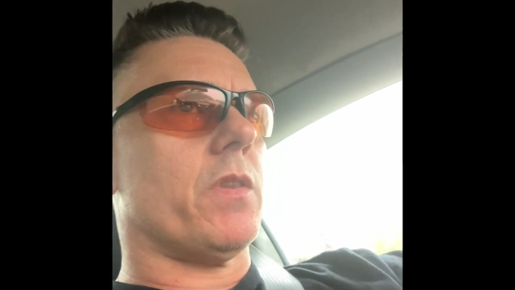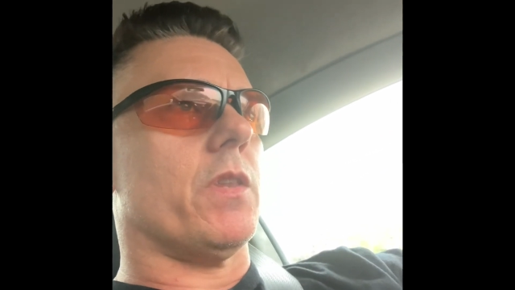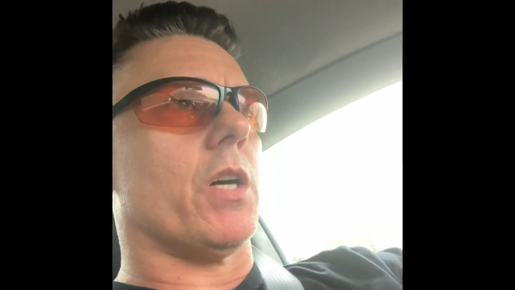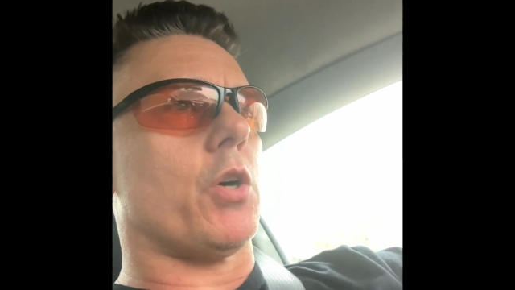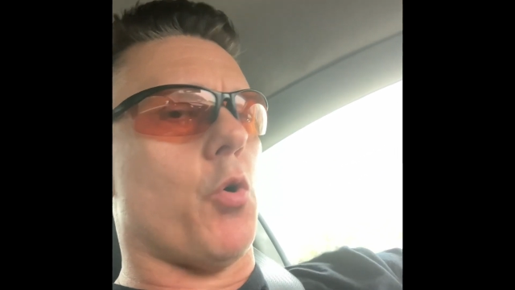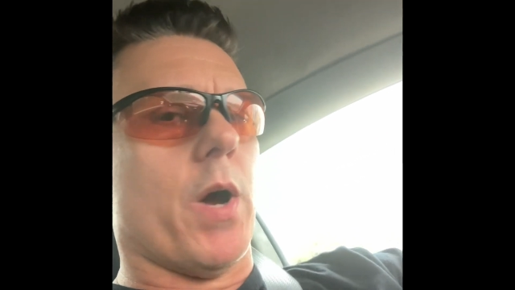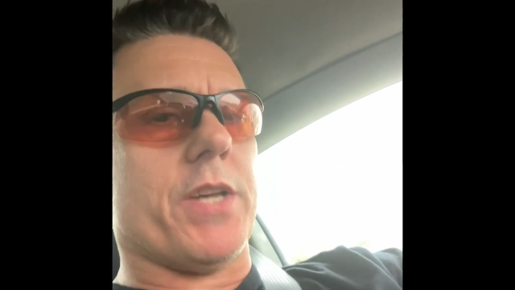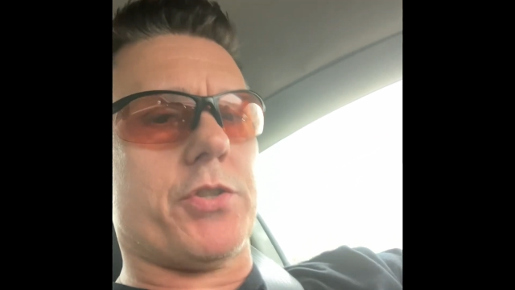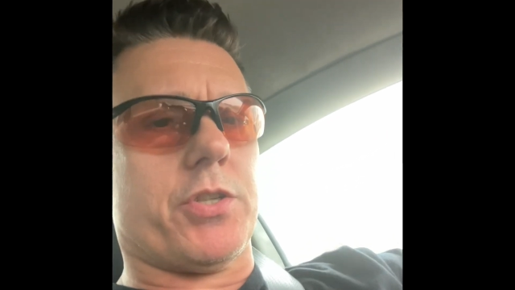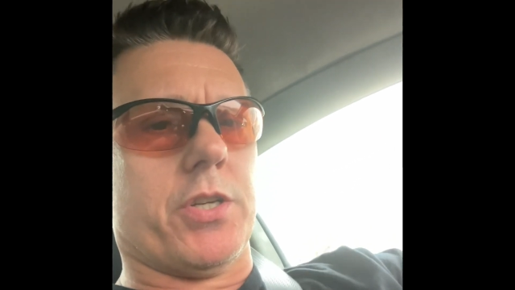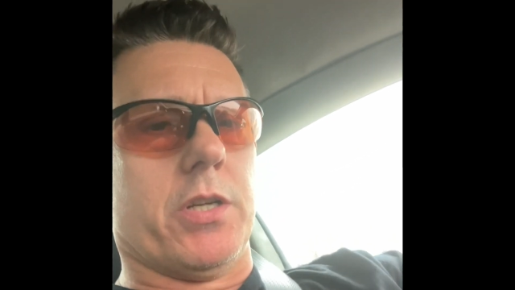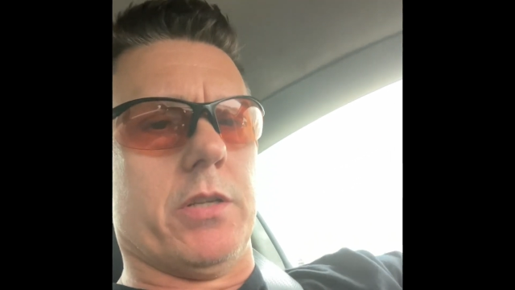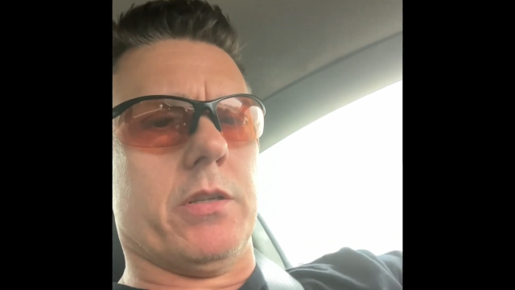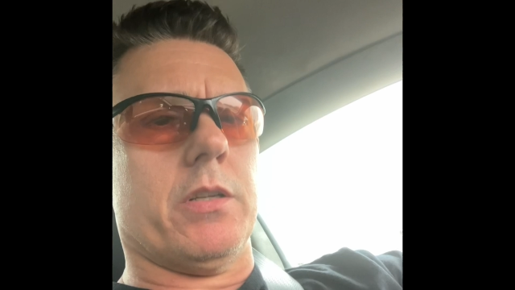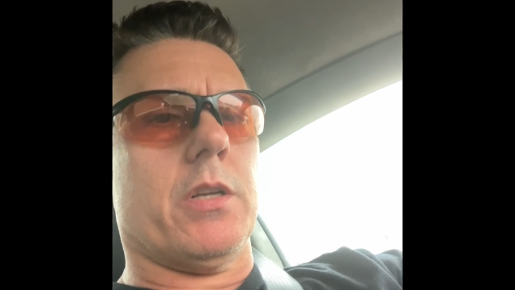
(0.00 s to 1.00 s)
the
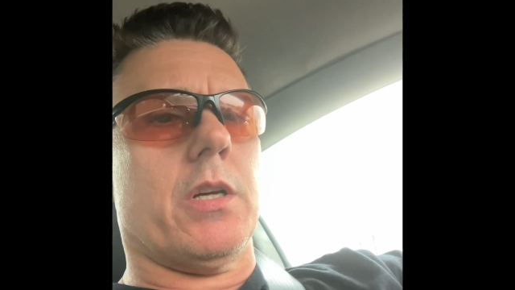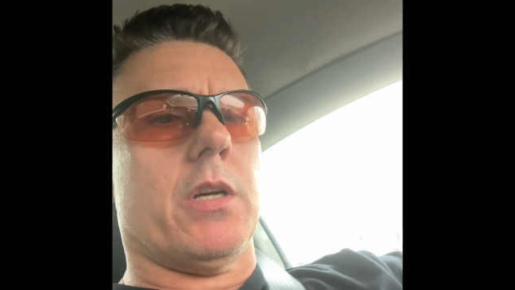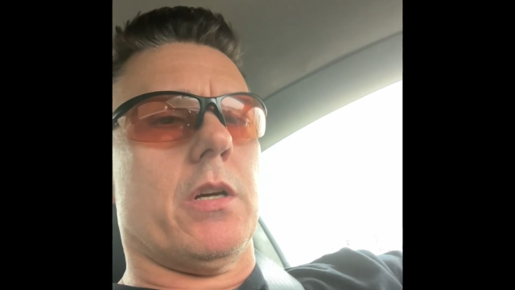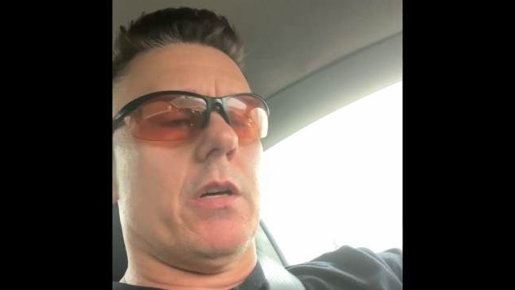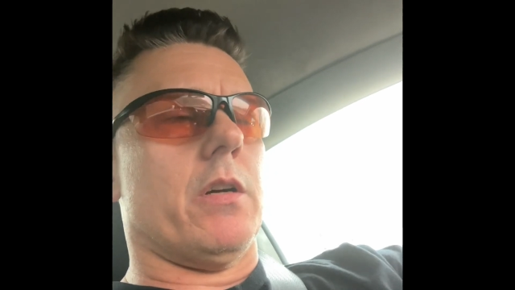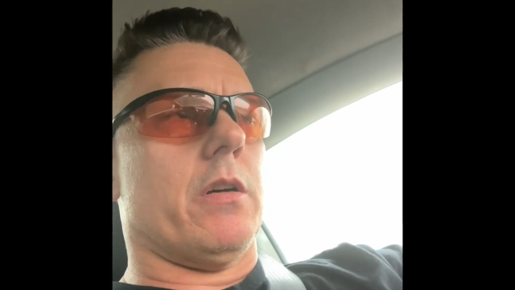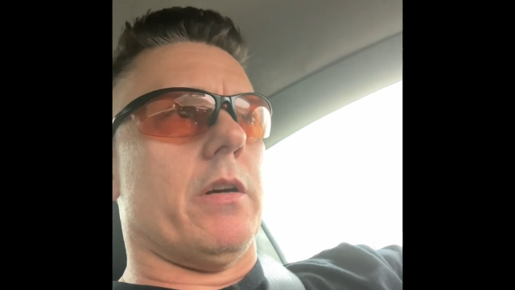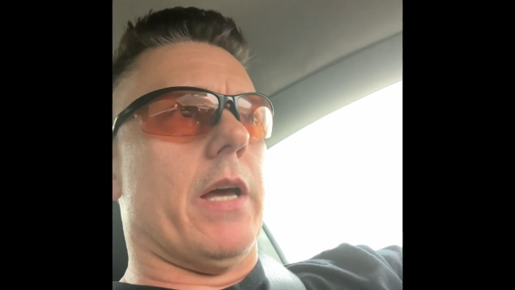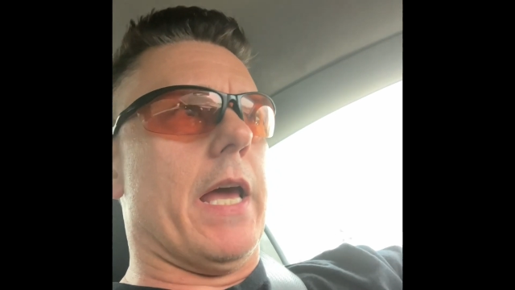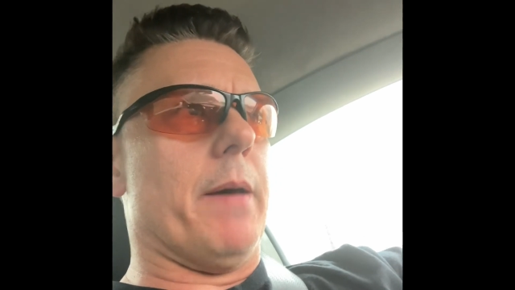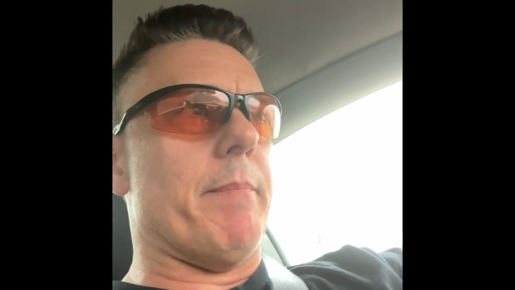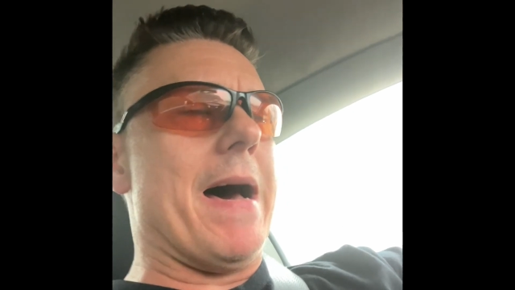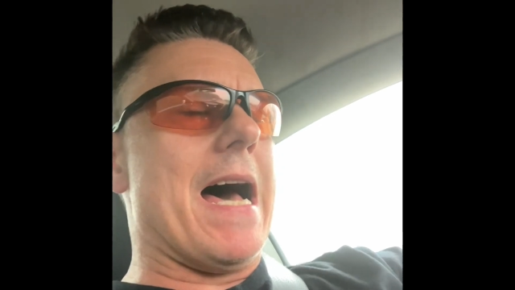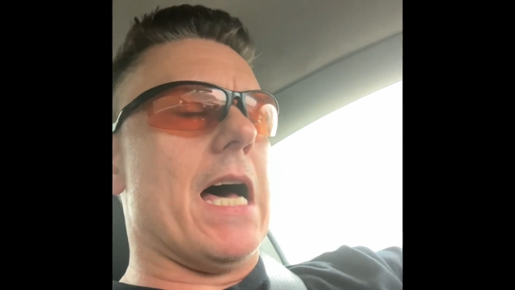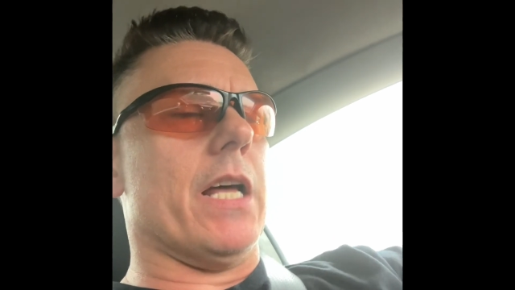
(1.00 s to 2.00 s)
question,
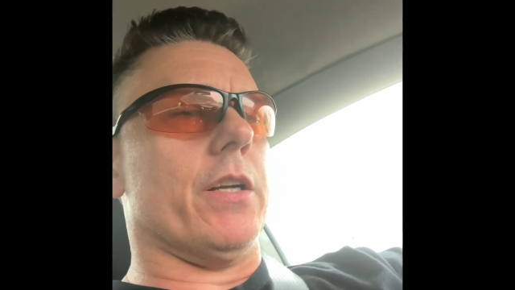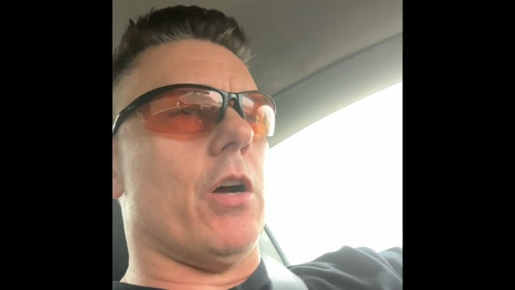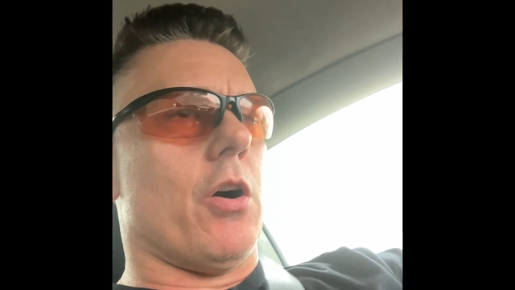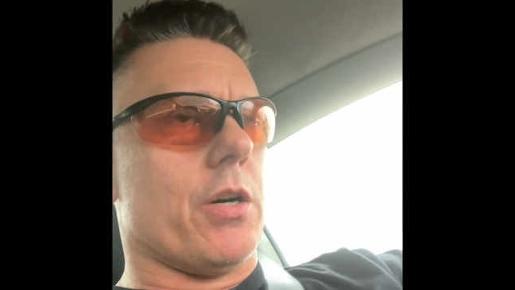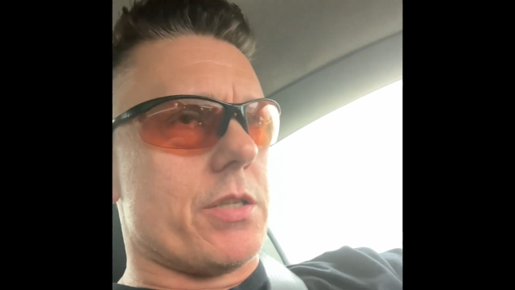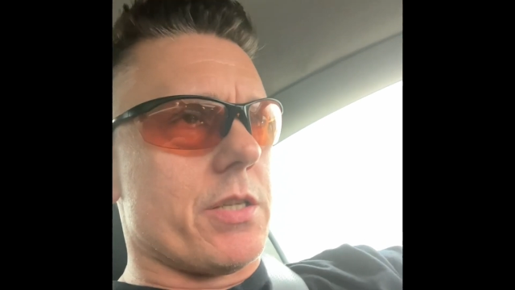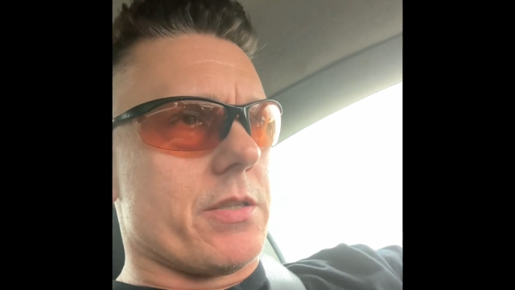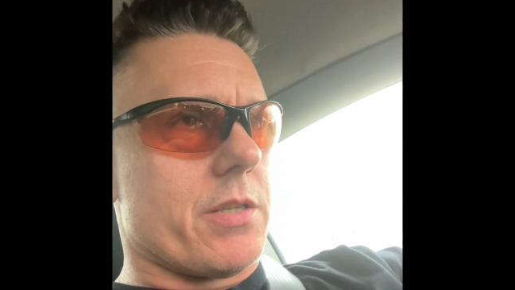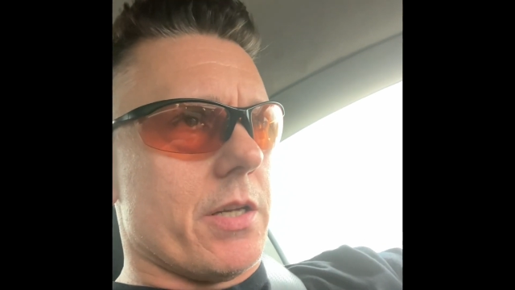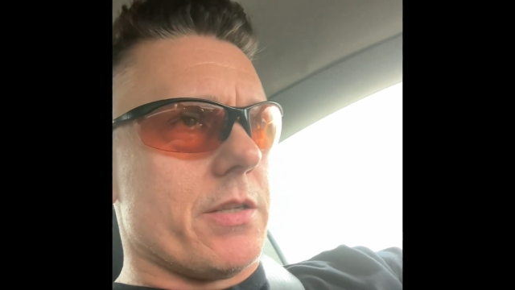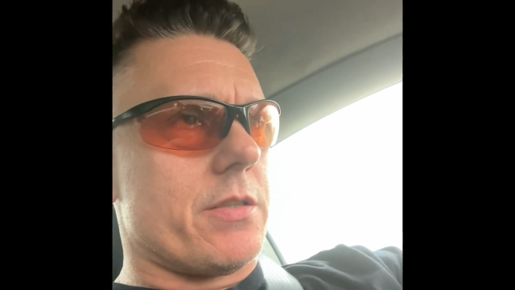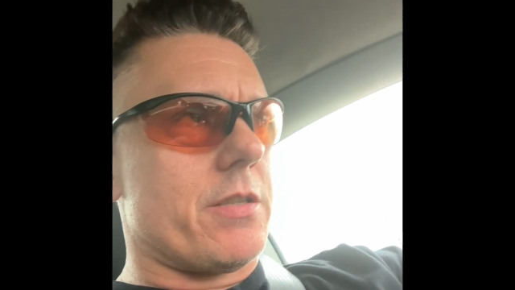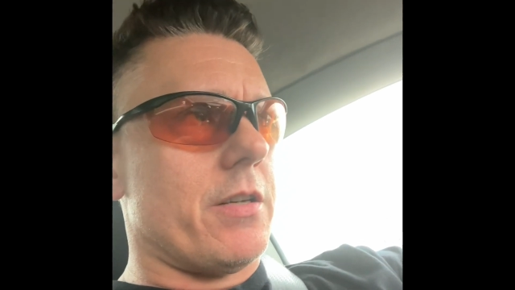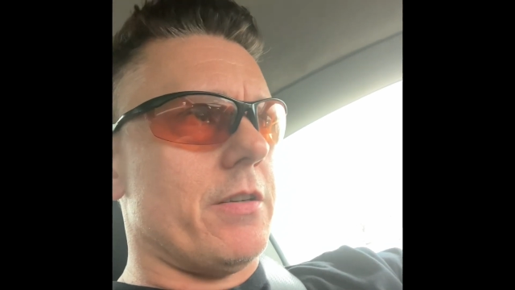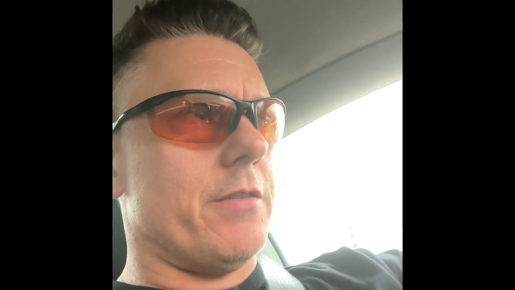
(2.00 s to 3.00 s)
am I a
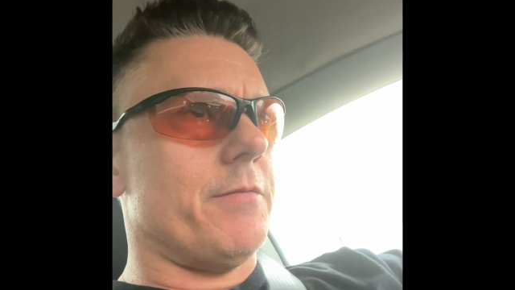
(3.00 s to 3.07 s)
narcissist?